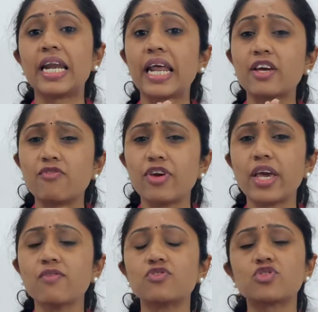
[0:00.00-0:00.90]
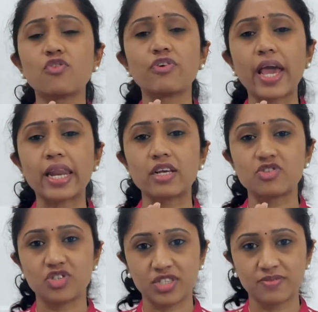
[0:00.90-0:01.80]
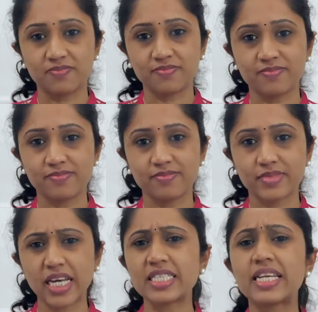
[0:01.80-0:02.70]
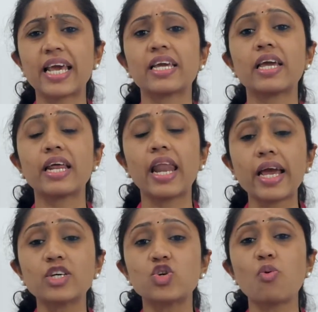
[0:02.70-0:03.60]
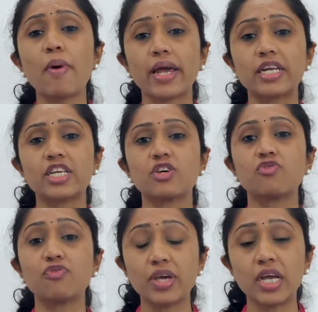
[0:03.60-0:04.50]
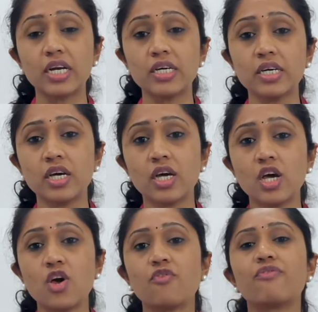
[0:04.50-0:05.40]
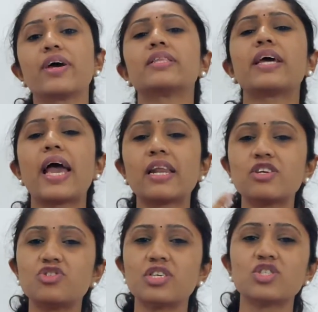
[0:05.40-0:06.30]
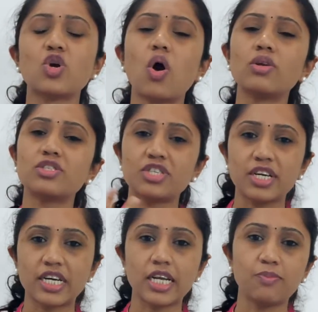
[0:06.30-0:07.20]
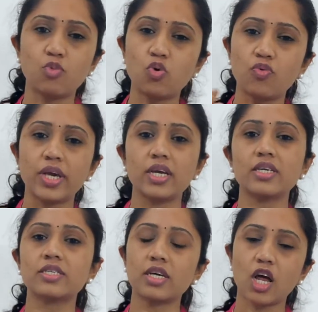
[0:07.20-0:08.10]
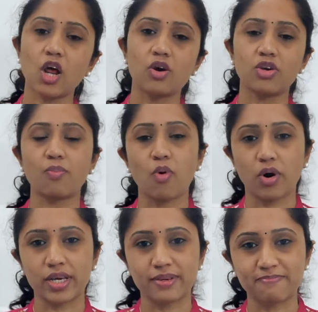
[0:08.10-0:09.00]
like waves of energy. It's like electromagnetic field where the energy is constantly moving along your body.